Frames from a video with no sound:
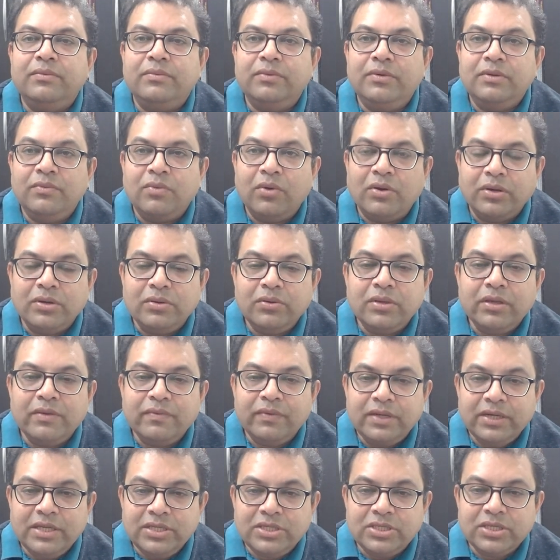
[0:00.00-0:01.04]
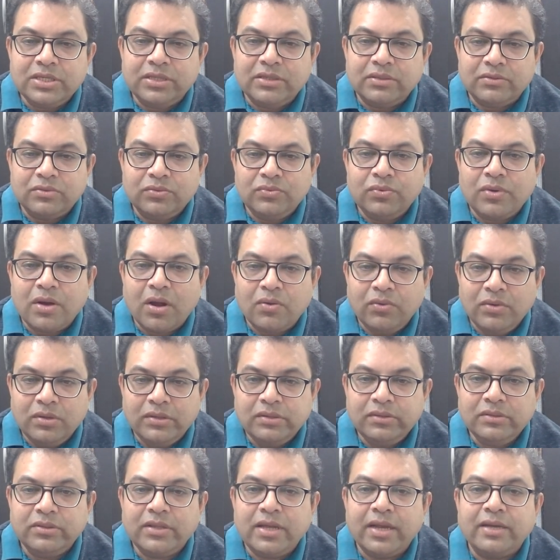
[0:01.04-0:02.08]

he wanted to give a teaching to rahula